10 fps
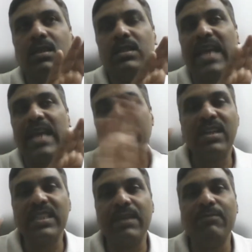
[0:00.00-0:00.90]

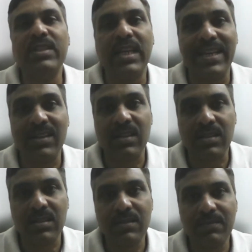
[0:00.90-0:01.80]
divert them with the
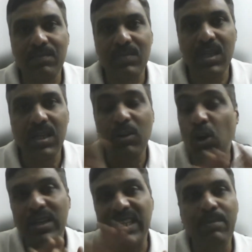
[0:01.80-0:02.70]
errors
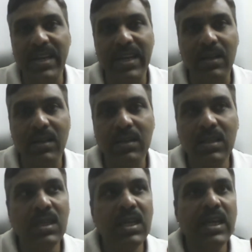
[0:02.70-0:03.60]
or debugging.
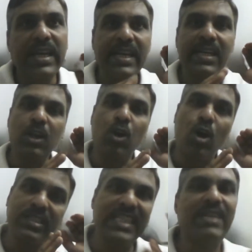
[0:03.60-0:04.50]
In
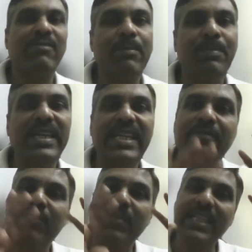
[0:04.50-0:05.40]
logic development,
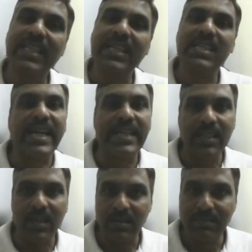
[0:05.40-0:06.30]
everything is
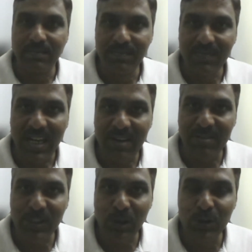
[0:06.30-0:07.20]
ideal.
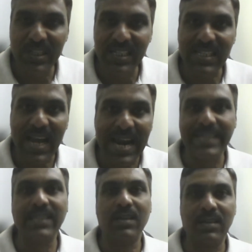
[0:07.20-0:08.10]
Our solution is
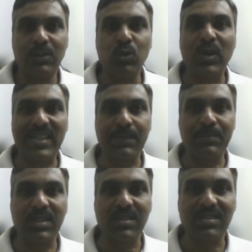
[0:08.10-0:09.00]
ideal, no
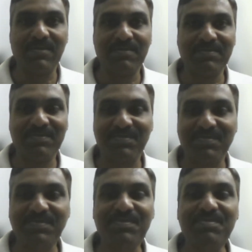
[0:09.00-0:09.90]
exceptions.
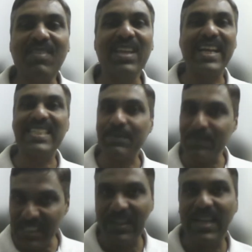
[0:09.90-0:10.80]

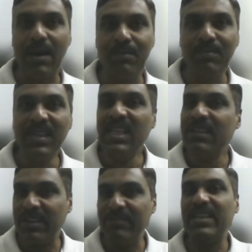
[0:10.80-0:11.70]
Exceptions will come
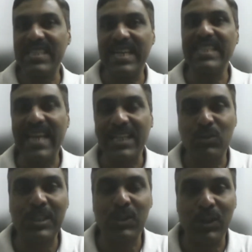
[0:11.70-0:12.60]
when we design the
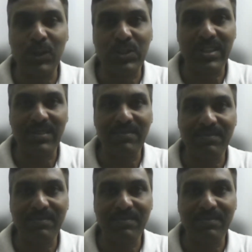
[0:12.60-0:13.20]
actual solution.